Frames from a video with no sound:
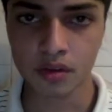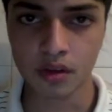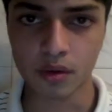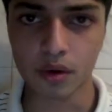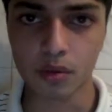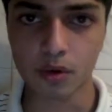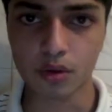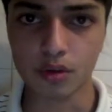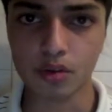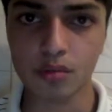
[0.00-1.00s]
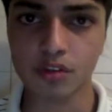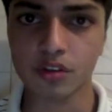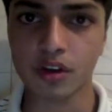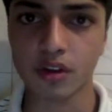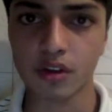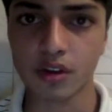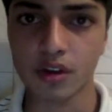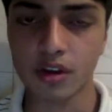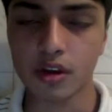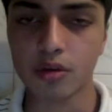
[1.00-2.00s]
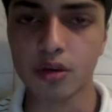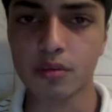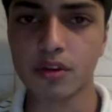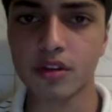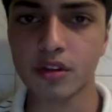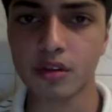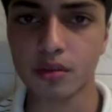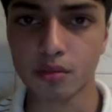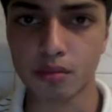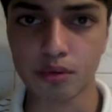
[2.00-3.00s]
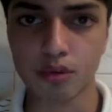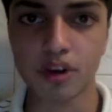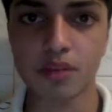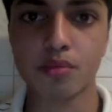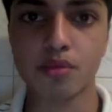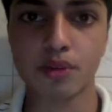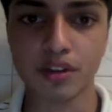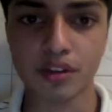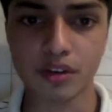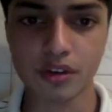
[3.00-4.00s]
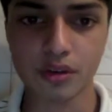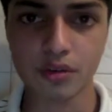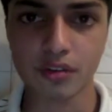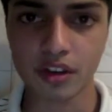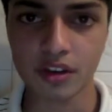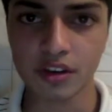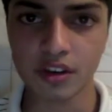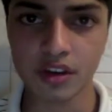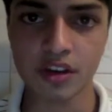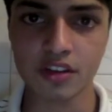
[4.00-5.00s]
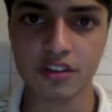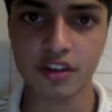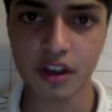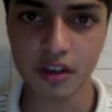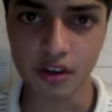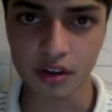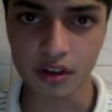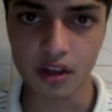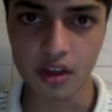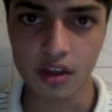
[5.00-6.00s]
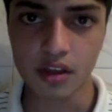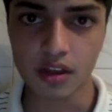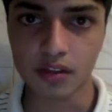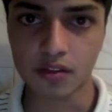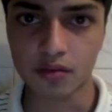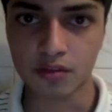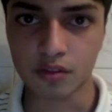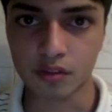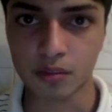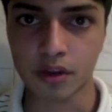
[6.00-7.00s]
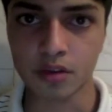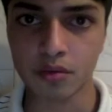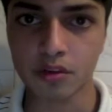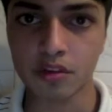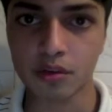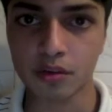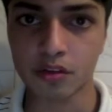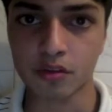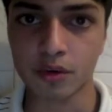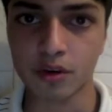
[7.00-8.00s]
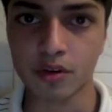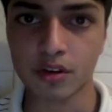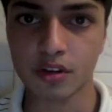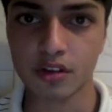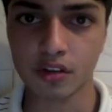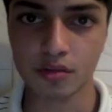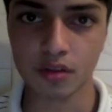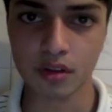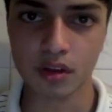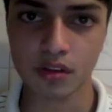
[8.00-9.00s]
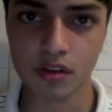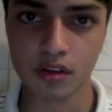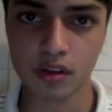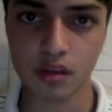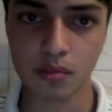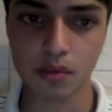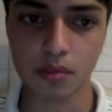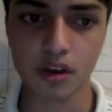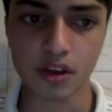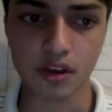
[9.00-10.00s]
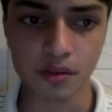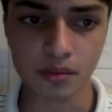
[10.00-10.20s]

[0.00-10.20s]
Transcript: Now, on a more global scale, Great Britain used India and China to supply the resources where it could industrialize and gain more money.